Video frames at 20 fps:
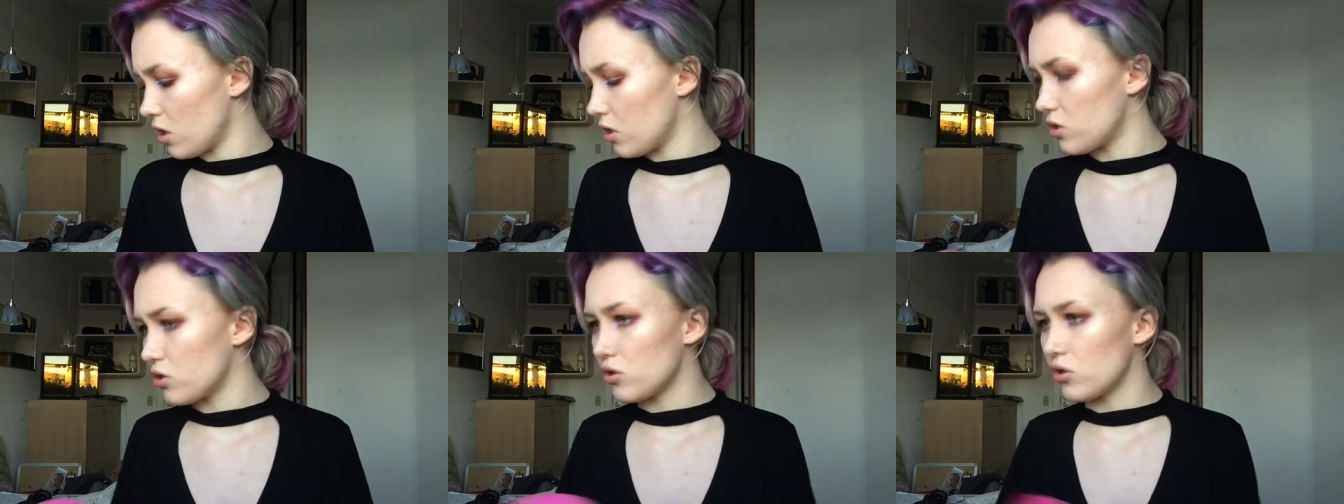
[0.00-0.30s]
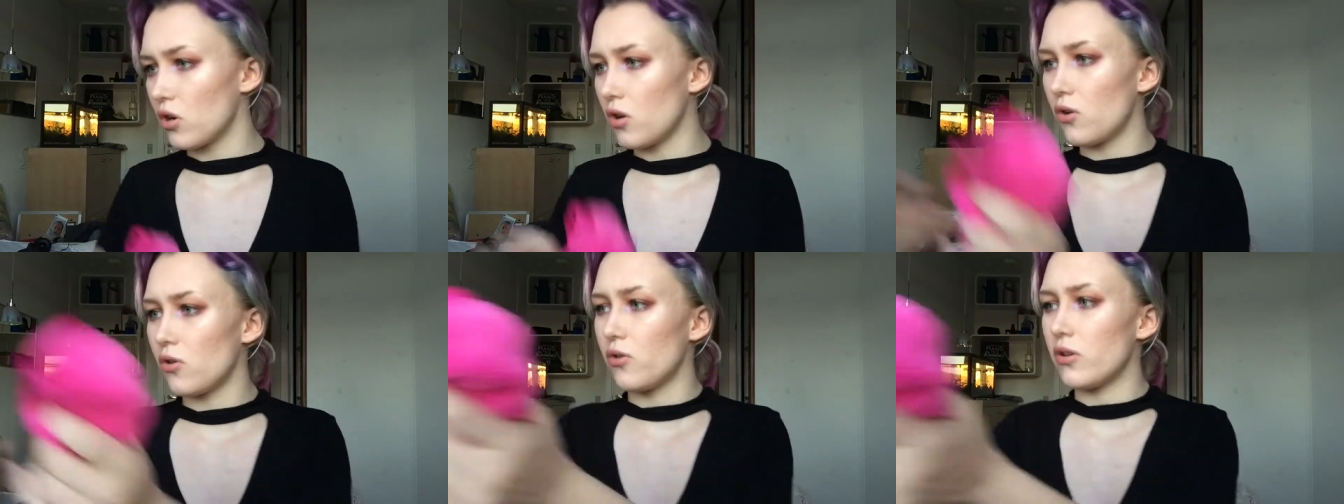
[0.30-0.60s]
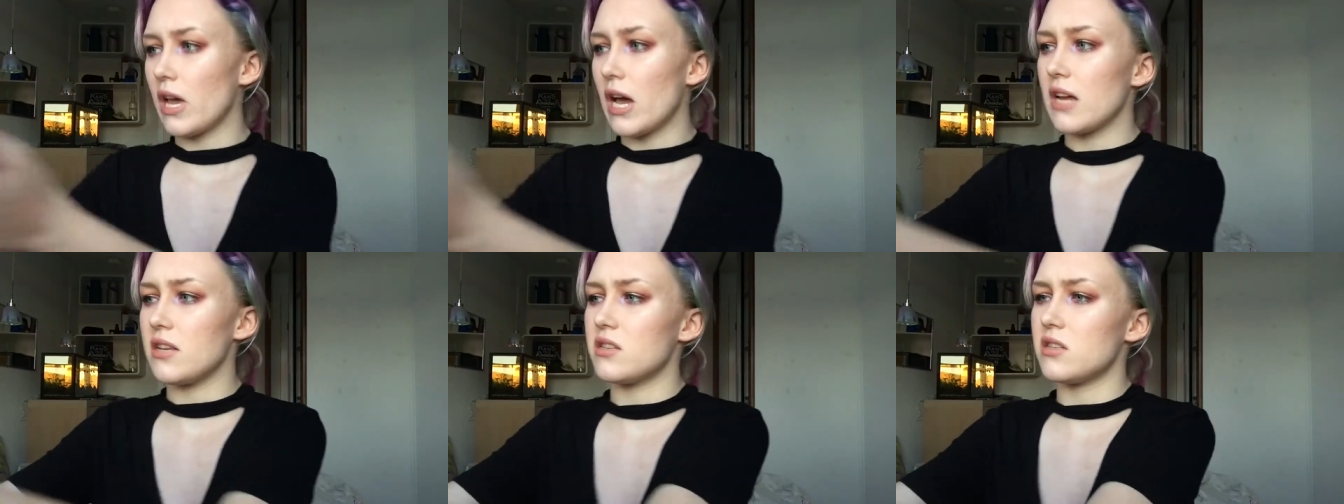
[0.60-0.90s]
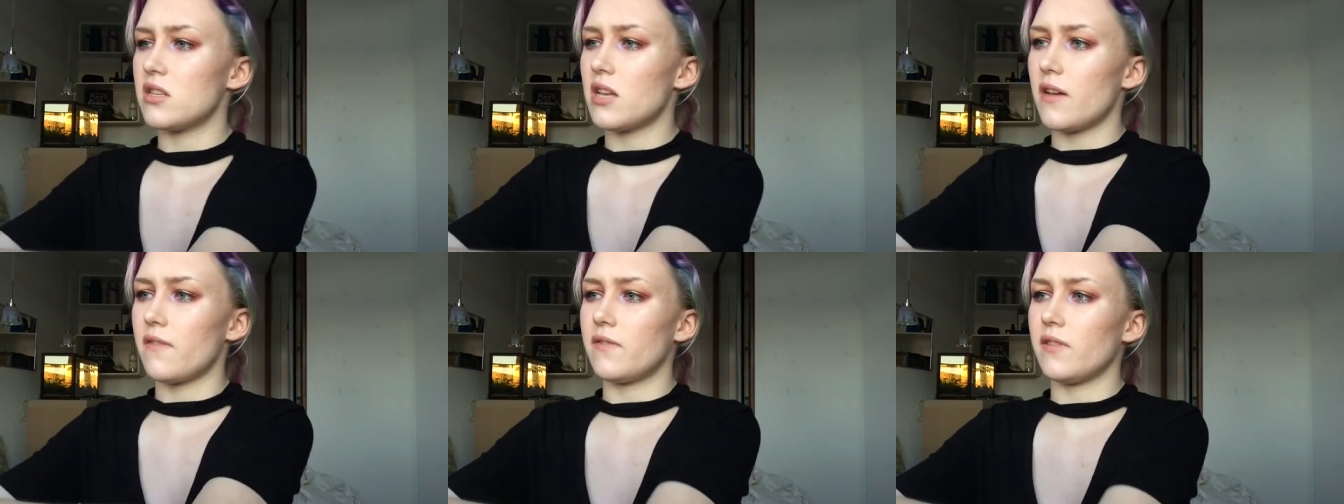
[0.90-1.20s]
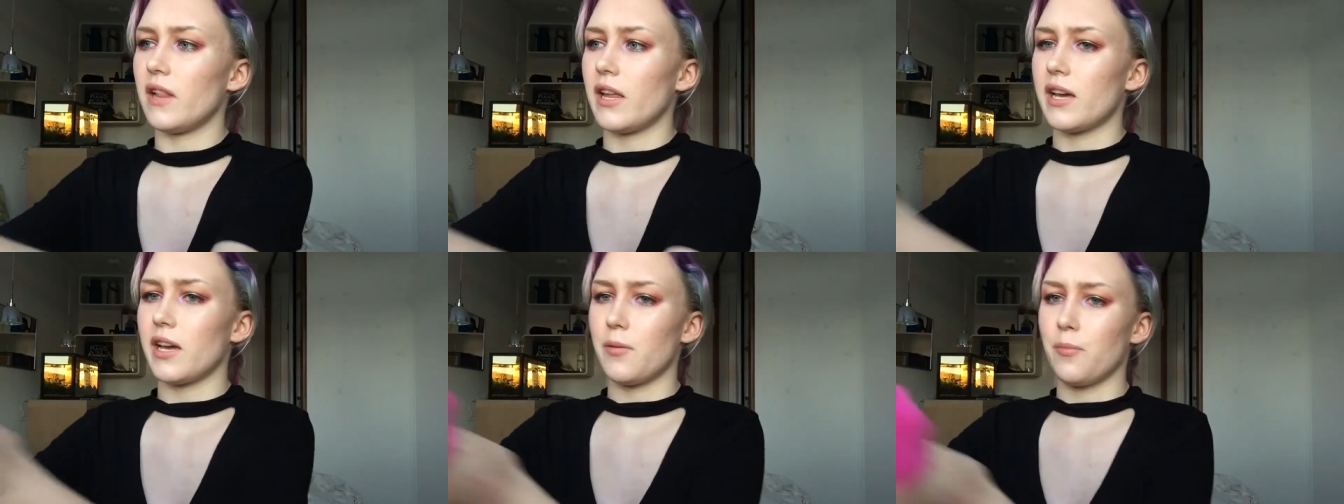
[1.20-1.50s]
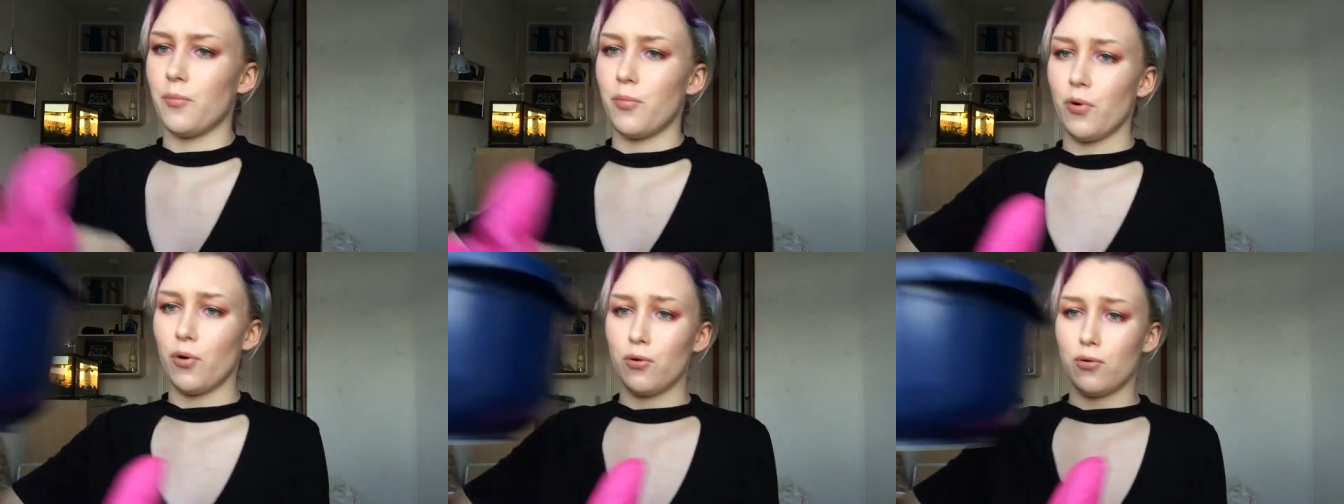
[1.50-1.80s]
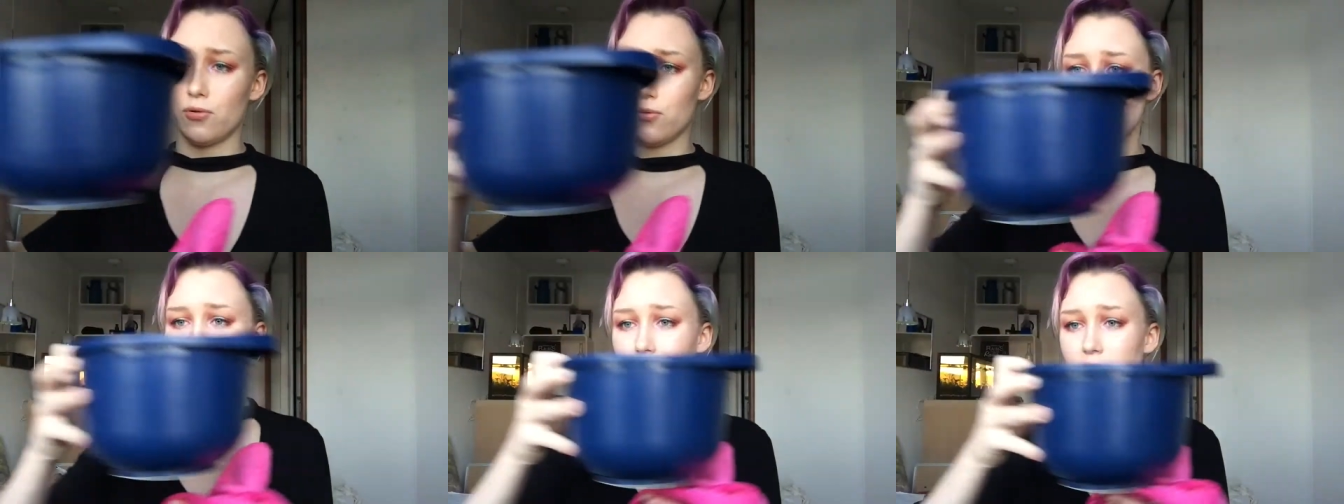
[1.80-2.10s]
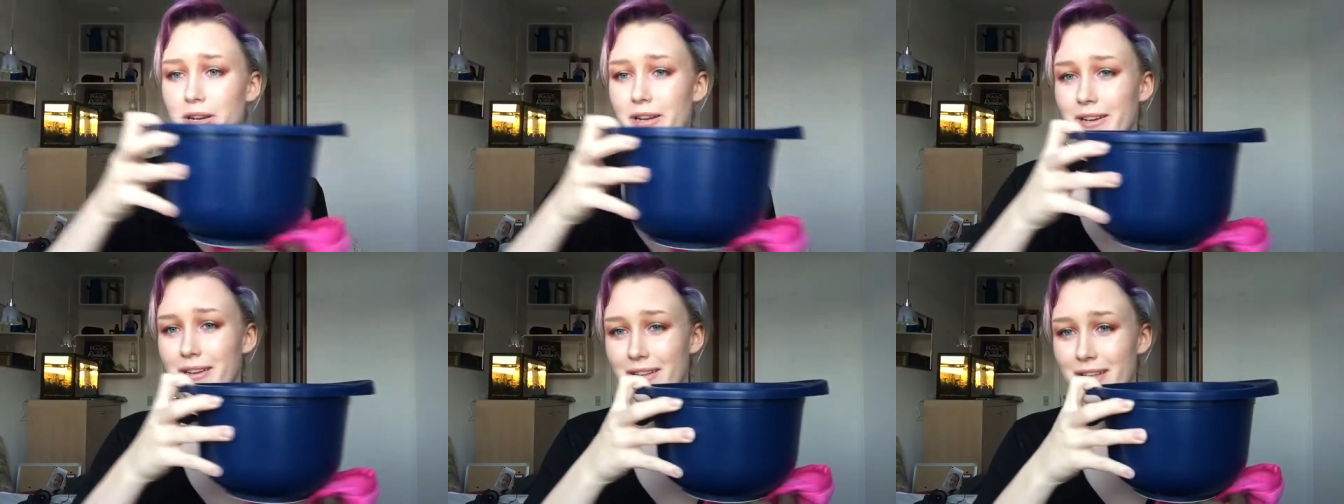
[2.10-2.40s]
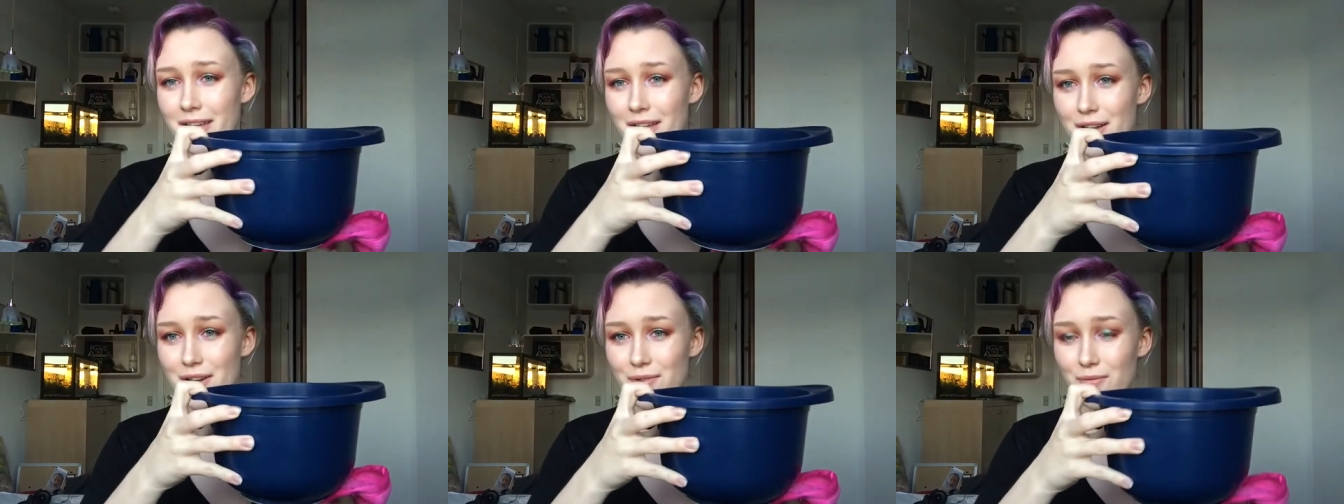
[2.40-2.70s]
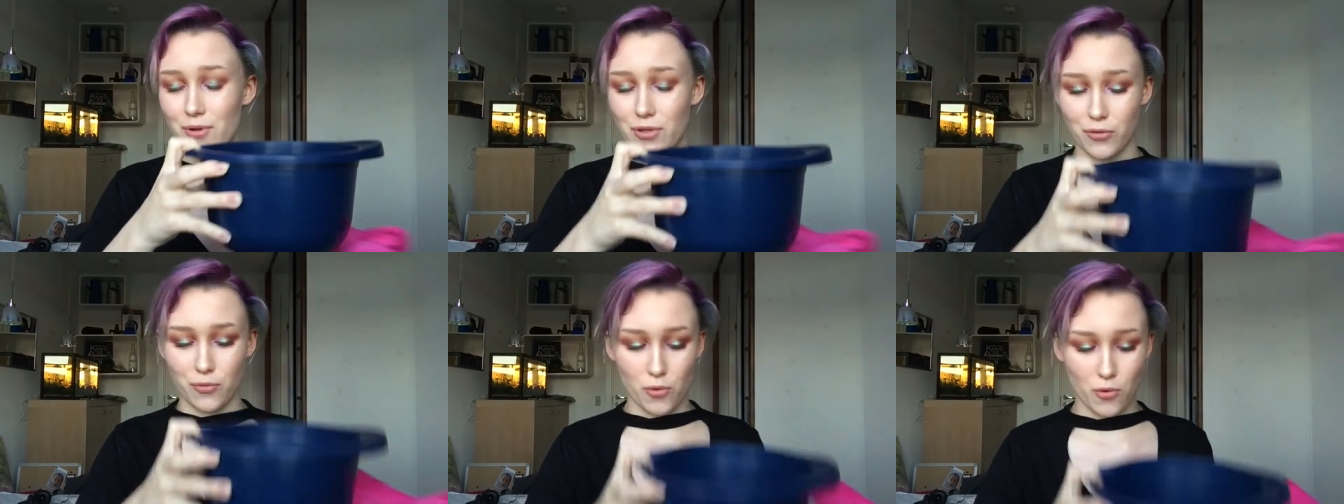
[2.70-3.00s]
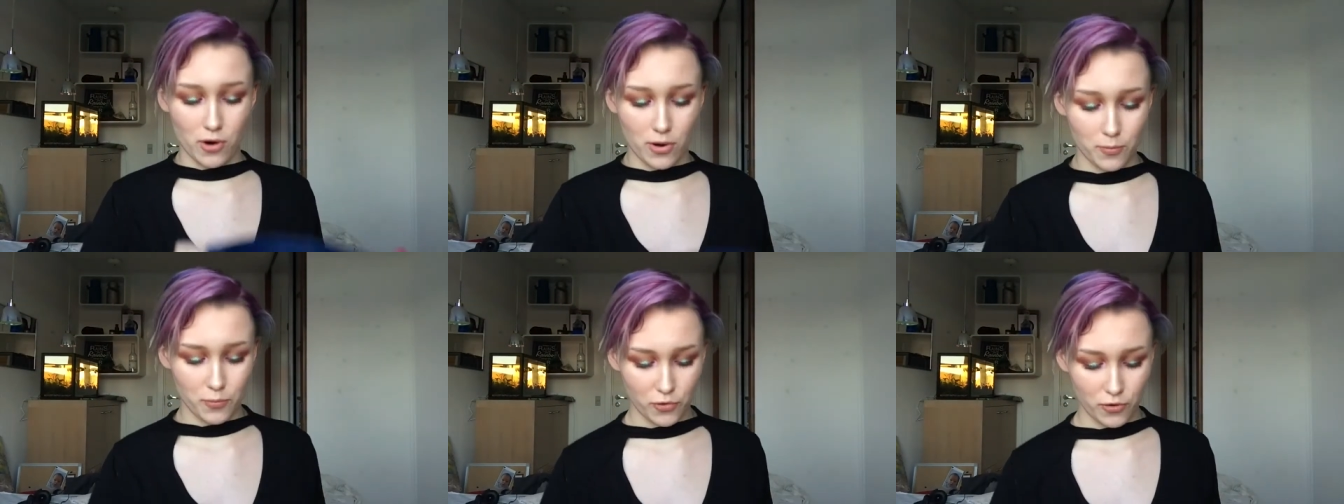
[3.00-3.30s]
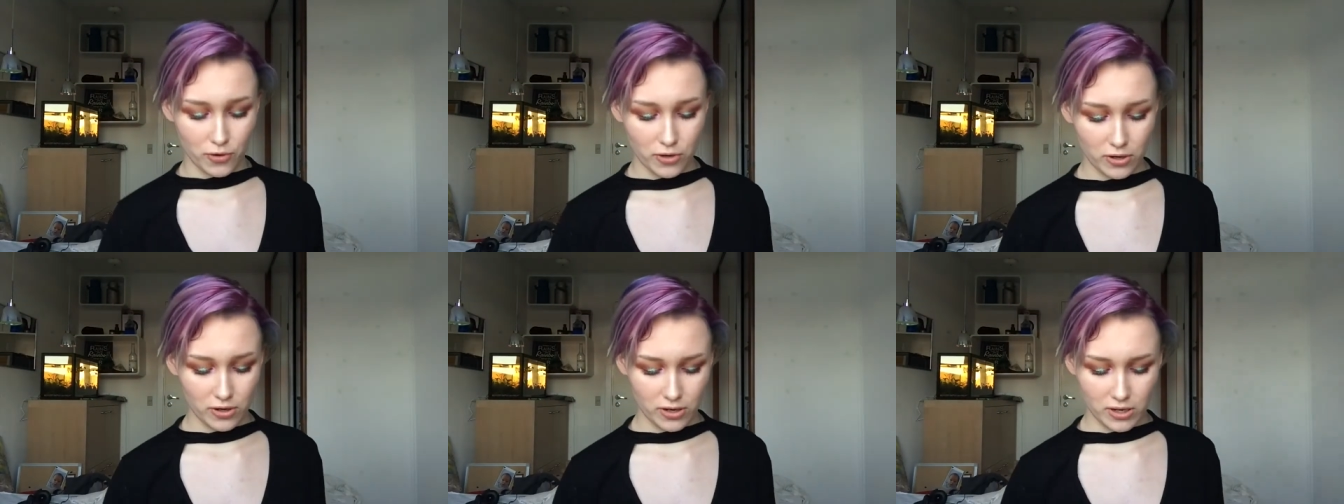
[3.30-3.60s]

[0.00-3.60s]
So yeah, I just have like a bowl with warm water